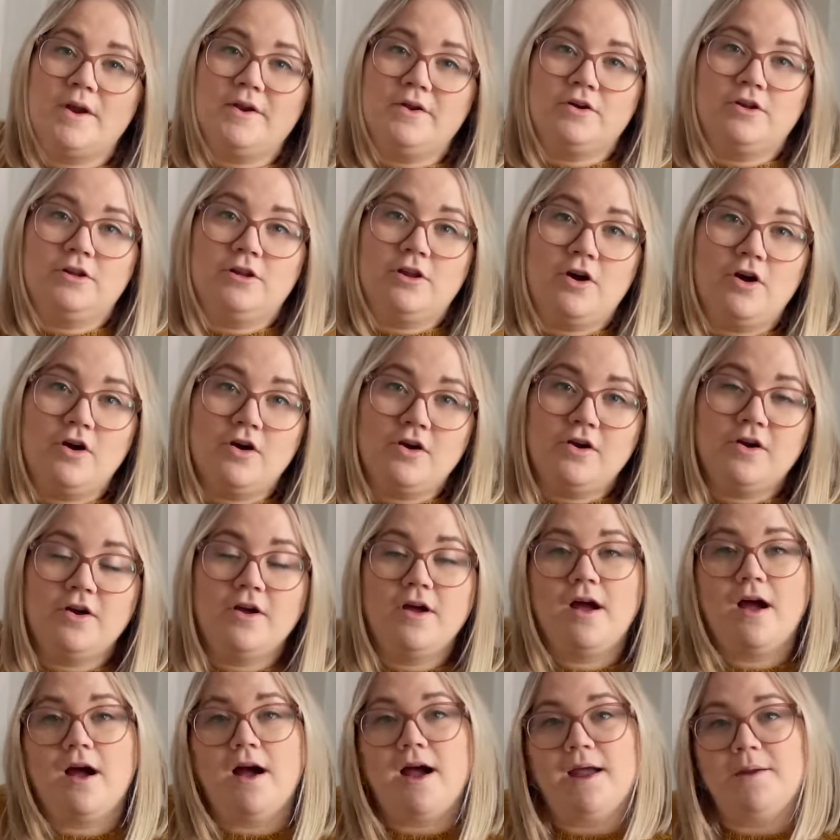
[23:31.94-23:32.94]
o'clock.
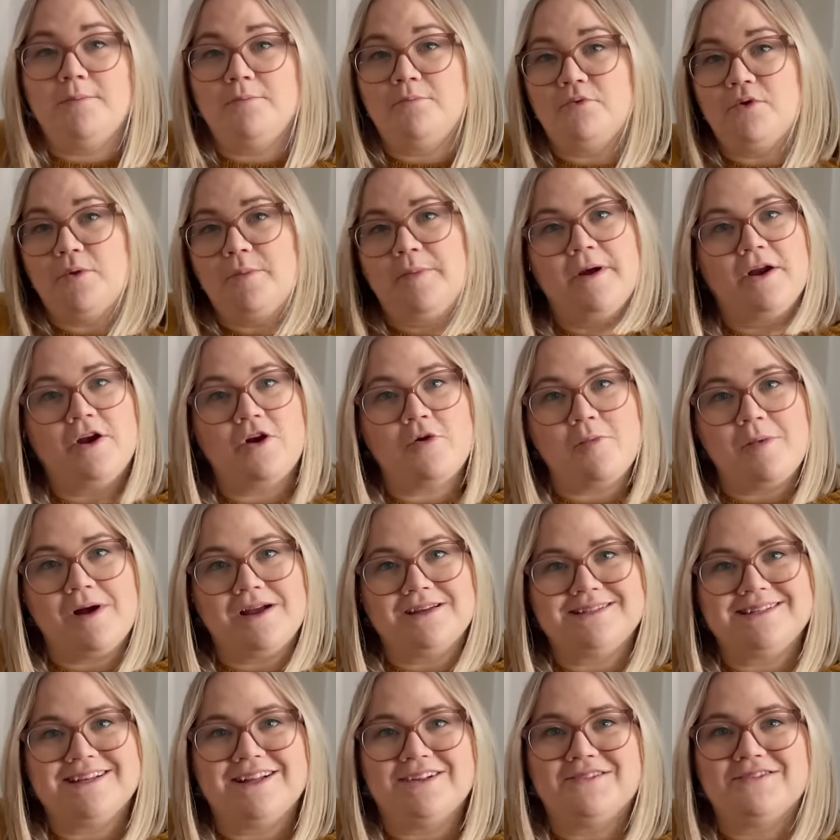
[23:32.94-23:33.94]
I'm preparing
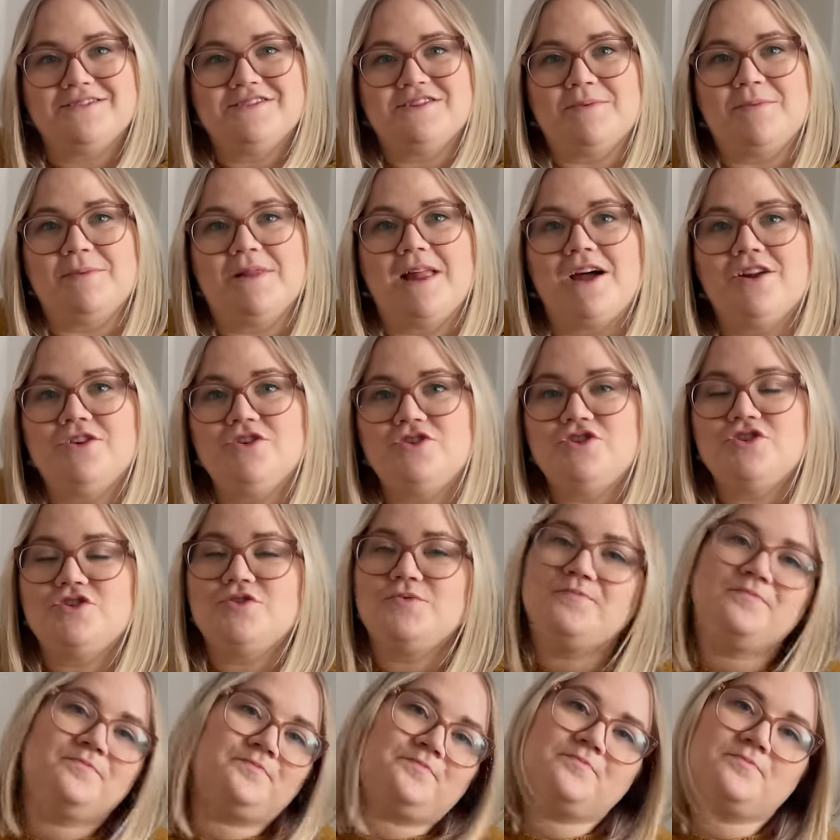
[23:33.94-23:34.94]
myself some lunch,
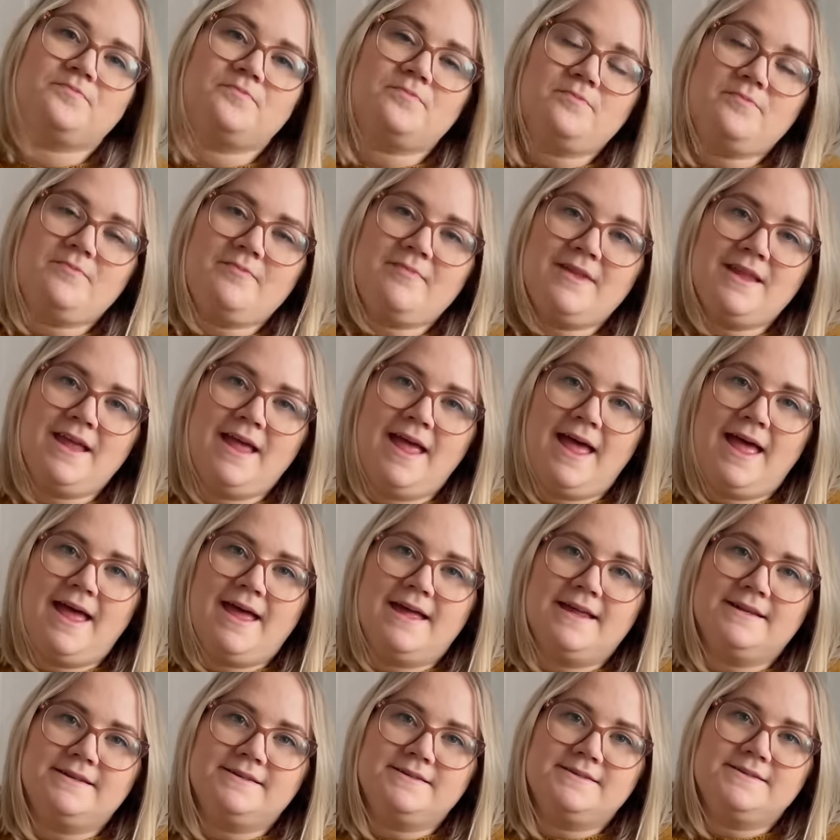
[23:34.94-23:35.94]

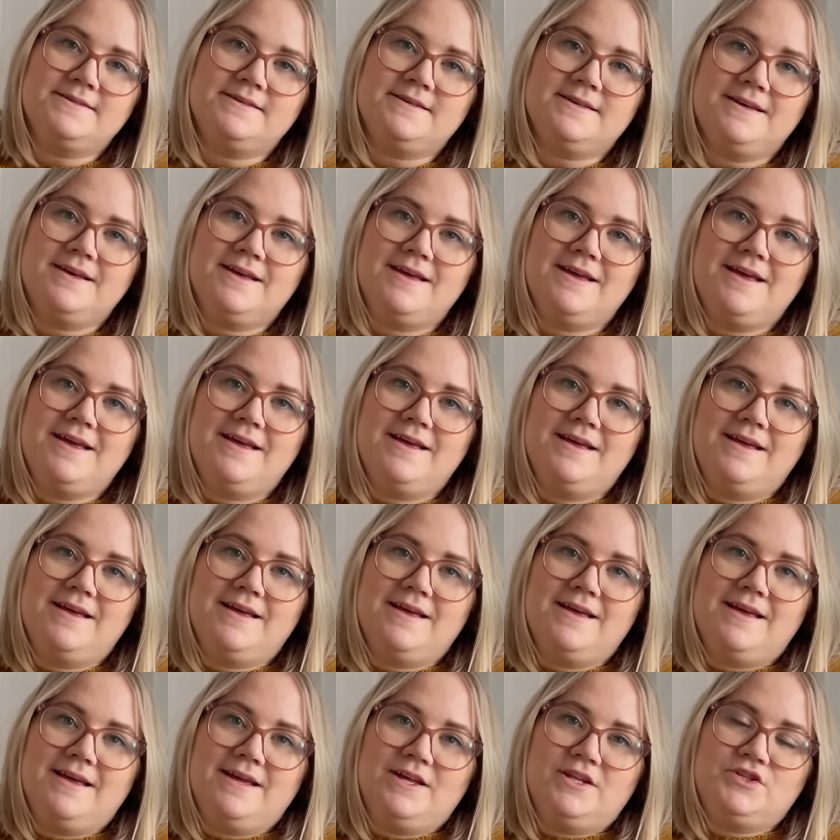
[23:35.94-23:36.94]
and
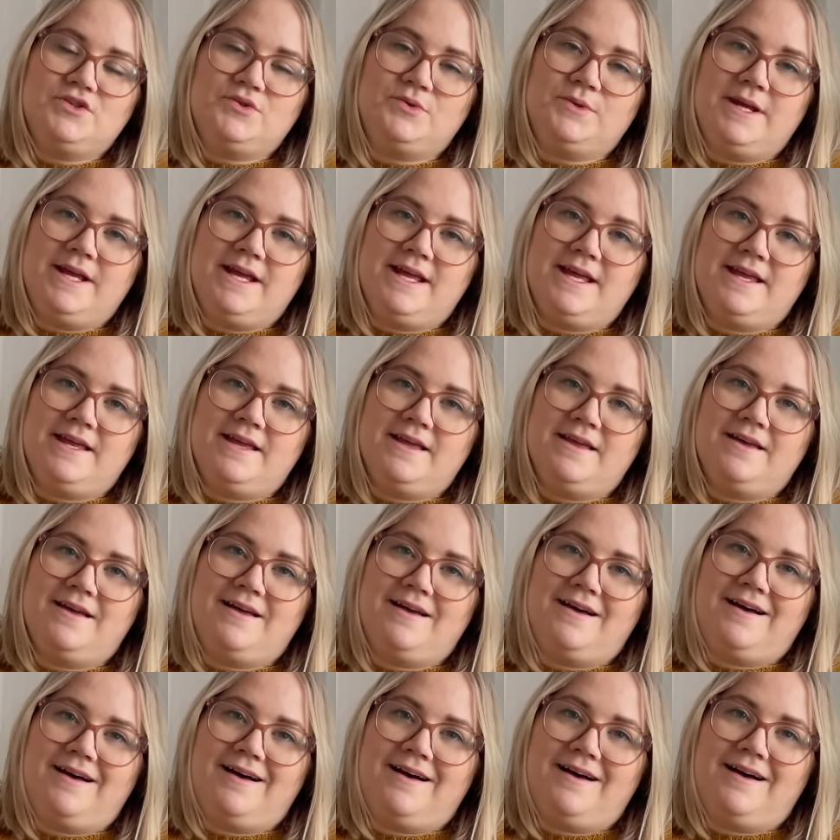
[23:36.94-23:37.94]
today
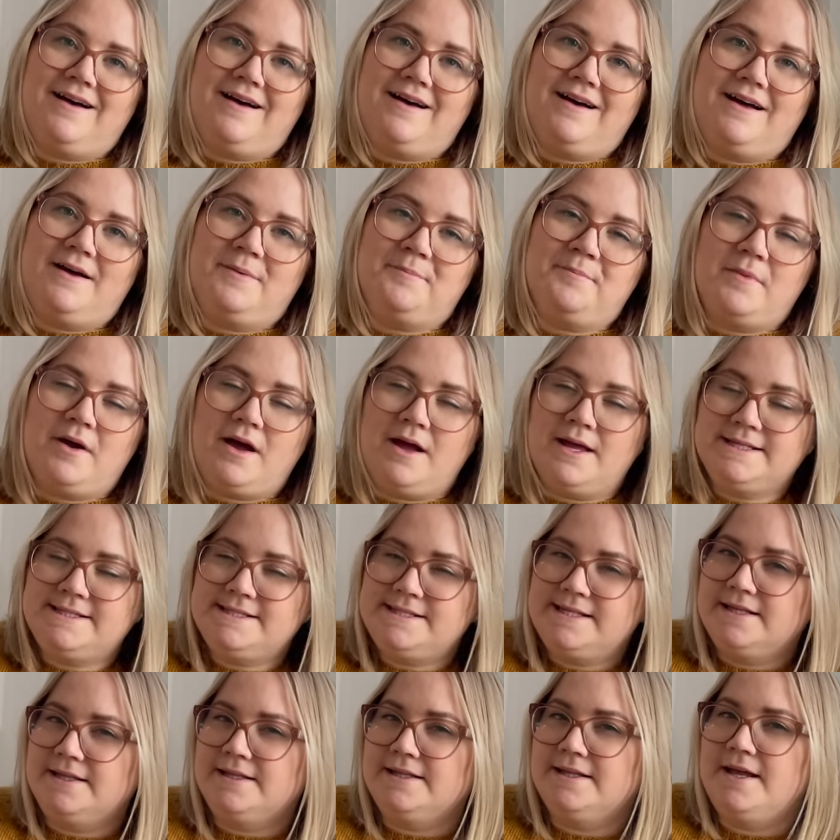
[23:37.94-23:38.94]
I
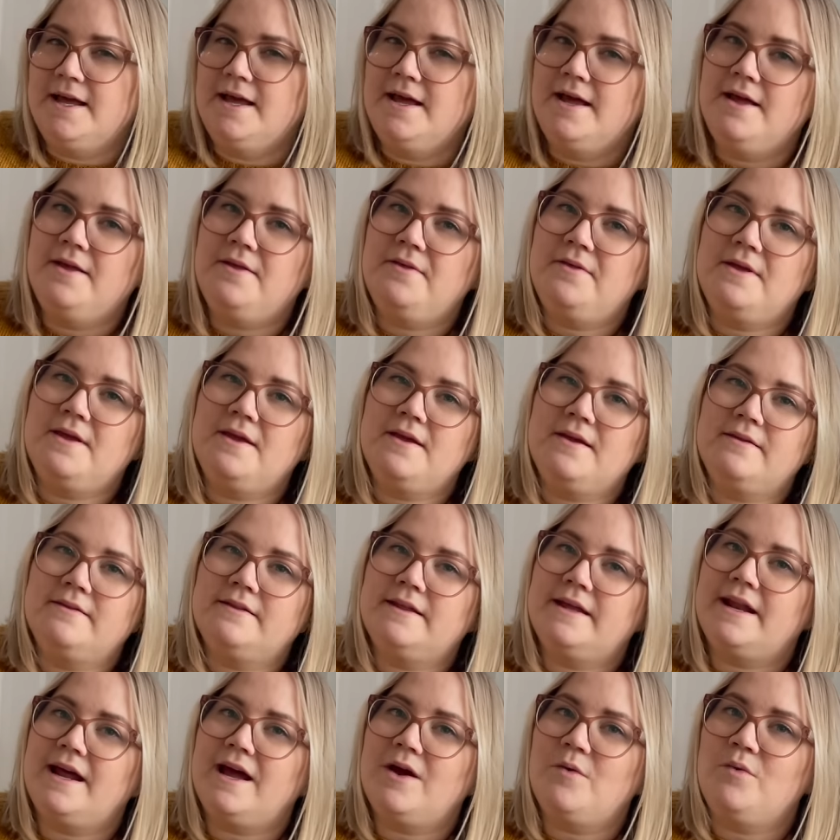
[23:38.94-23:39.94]
still think
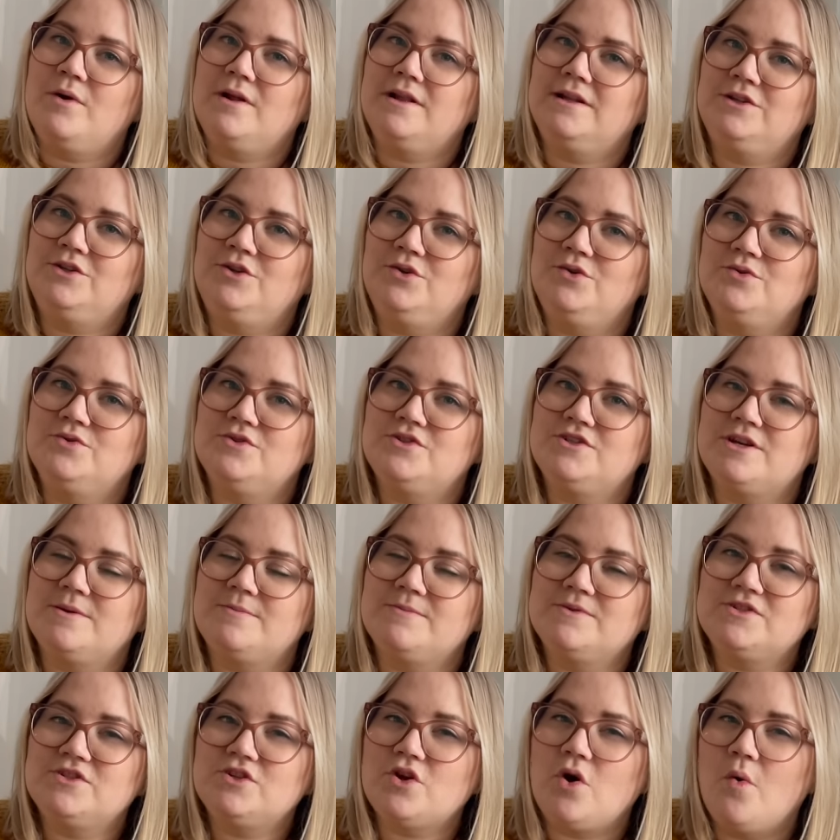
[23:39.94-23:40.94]
that I will do
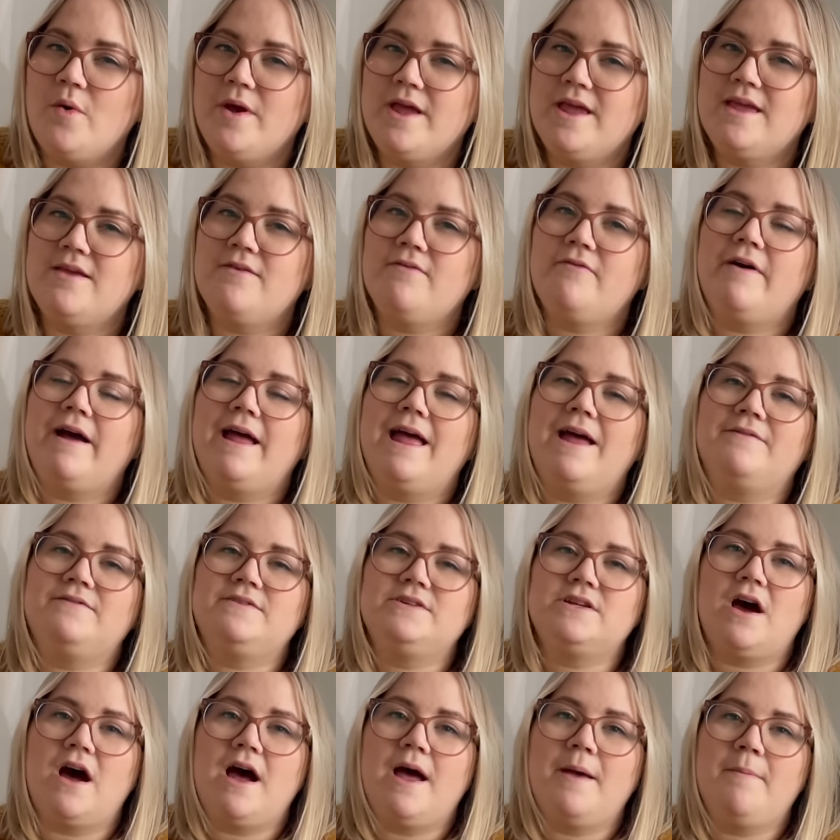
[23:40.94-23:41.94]
some sewing if I have
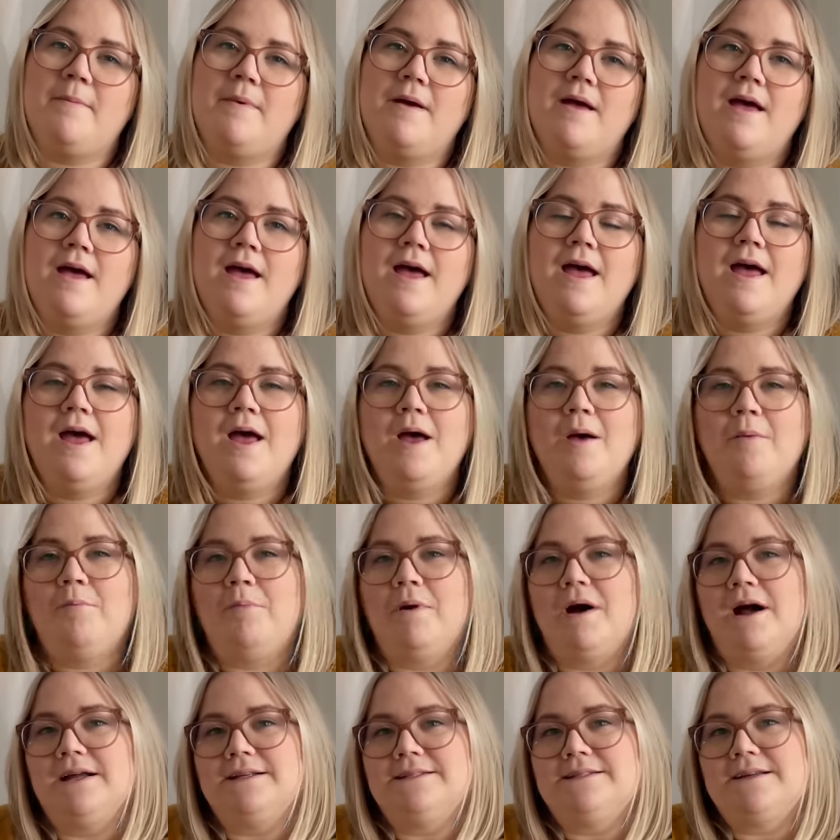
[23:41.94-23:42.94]
time.
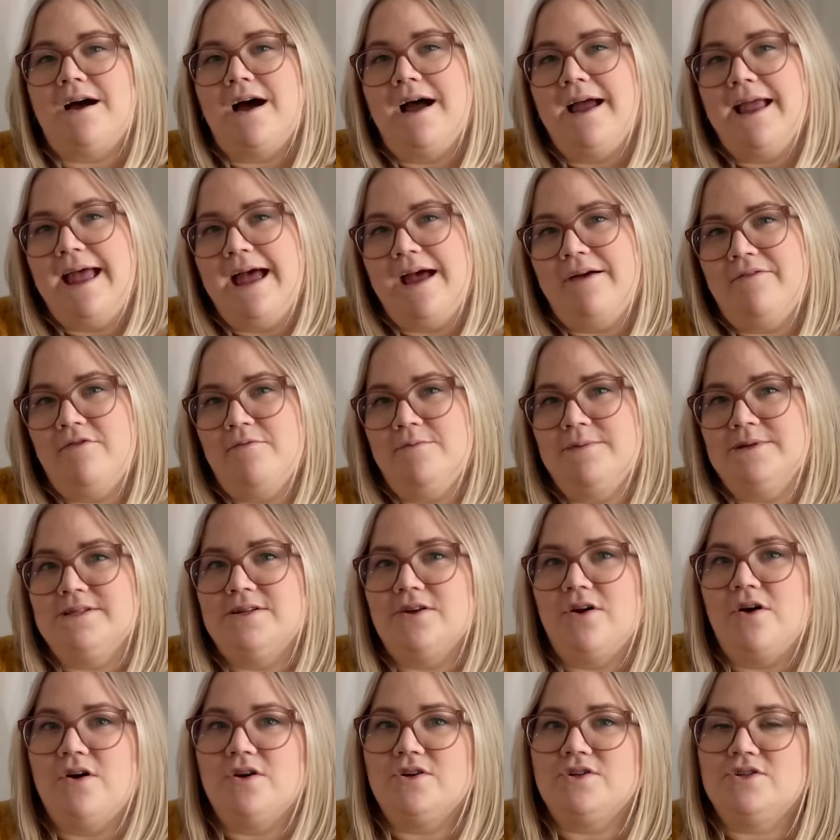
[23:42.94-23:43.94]
But I have a
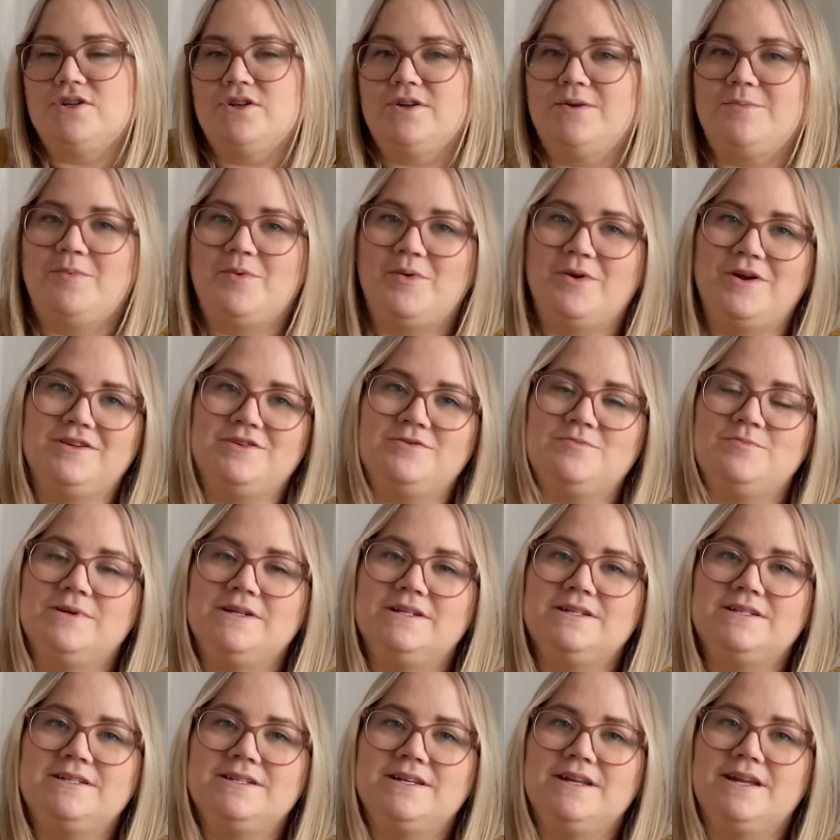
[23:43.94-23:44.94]
massage
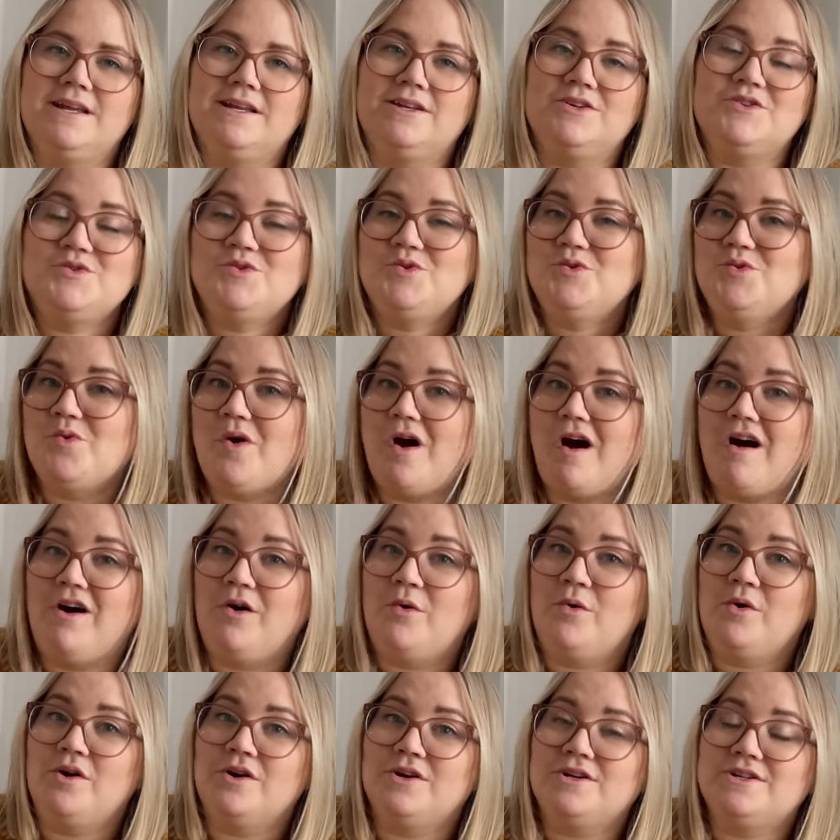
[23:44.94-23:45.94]
appointment in 2
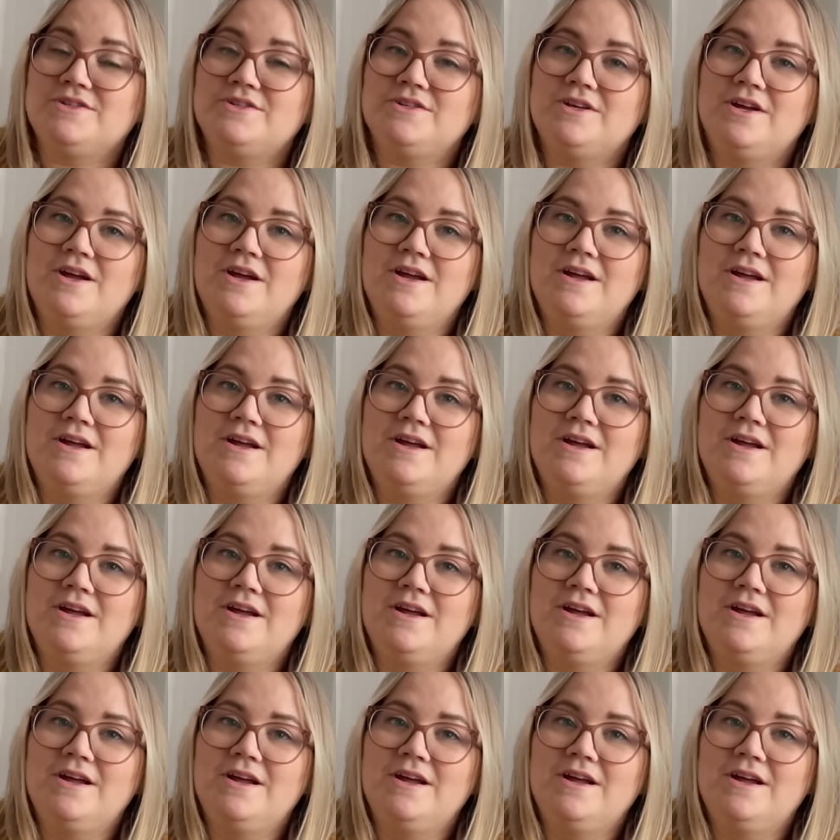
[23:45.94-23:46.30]
hours,